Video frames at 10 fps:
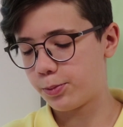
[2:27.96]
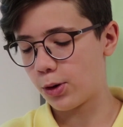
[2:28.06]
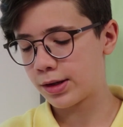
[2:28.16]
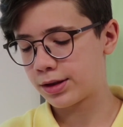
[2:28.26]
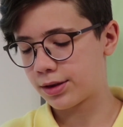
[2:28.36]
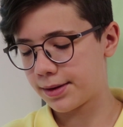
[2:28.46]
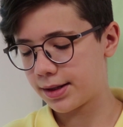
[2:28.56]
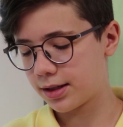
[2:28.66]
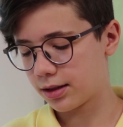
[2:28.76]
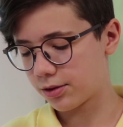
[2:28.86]

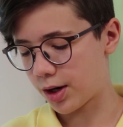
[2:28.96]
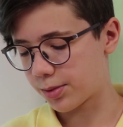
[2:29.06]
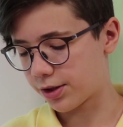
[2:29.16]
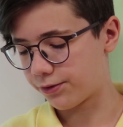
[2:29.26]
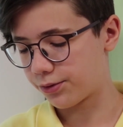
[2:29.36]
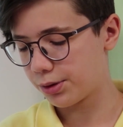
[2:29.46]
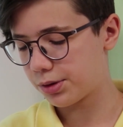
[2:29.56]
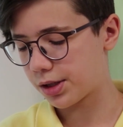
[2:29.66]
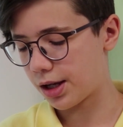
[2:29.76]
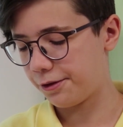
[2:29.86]
0.3 kilograms of
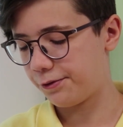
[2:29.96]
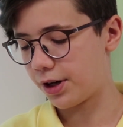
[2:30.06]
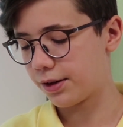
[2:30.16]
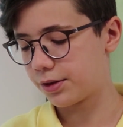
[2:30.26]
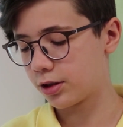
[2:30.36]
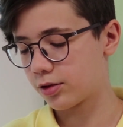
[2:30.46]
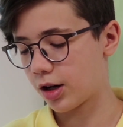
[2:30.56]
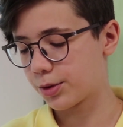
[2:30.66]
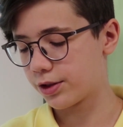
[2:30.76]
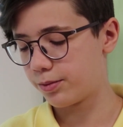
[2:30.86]
fruits and 5
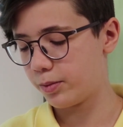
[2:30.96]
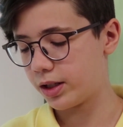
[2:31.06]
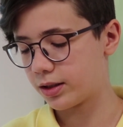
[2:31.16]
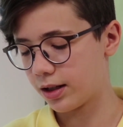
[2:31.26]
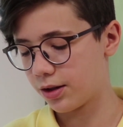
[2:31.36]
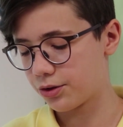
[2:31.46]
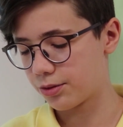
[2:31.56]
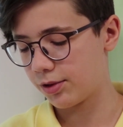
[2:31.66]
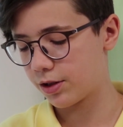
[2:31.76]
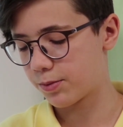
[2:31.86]
kilograms of meat and
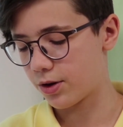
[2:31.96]
other meat